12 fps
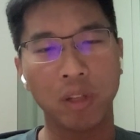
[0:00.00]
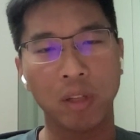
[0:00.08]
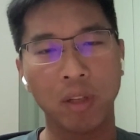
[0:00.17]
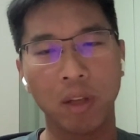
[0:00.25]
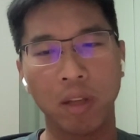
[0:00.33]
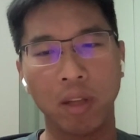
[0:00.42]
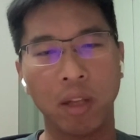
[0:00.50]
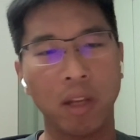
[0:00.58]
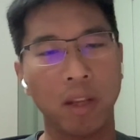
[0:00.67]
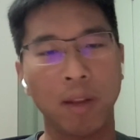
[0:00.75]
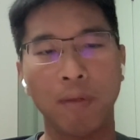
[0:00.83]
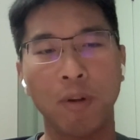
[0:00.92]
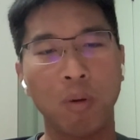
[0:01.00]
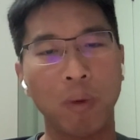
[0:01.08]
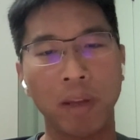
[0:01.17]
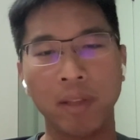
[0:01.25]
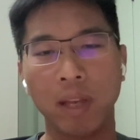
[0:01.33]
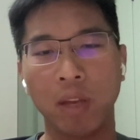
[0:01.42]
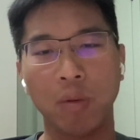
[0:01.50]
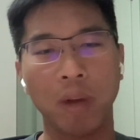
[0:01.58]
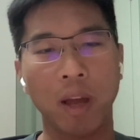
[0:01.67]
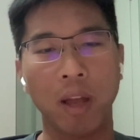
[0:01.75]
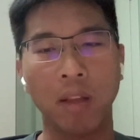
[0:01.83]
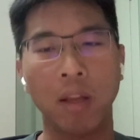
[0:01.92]
the data in different ways, and you
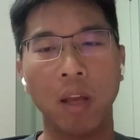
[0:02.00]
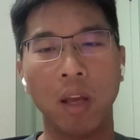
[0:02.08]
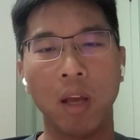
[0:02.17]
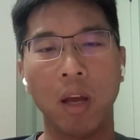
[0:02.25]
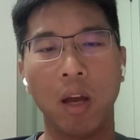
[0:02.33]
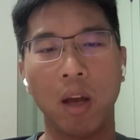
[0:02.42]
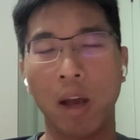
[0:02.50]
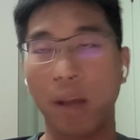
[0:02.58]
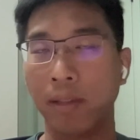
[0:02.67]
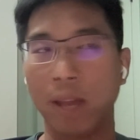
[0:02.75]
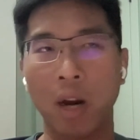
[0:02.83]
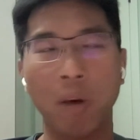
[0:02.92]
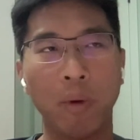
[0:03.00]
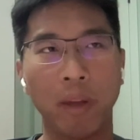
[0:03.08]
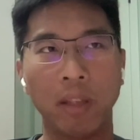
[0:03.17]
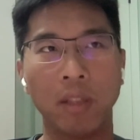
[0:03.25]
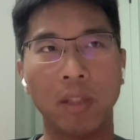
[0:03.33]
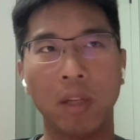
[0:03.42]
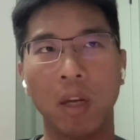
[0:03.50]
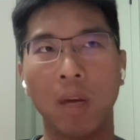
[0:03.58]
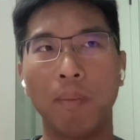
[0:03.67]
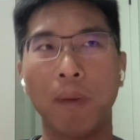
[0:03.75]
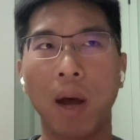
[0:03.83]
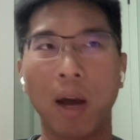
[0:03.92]
can accelerate
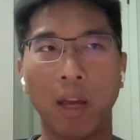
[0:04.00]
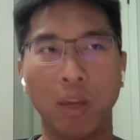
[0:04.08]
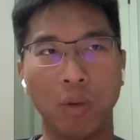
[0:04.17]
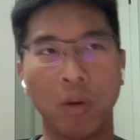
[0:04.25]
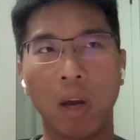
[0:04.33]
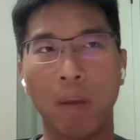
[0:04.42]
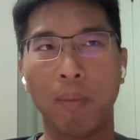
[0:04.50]
by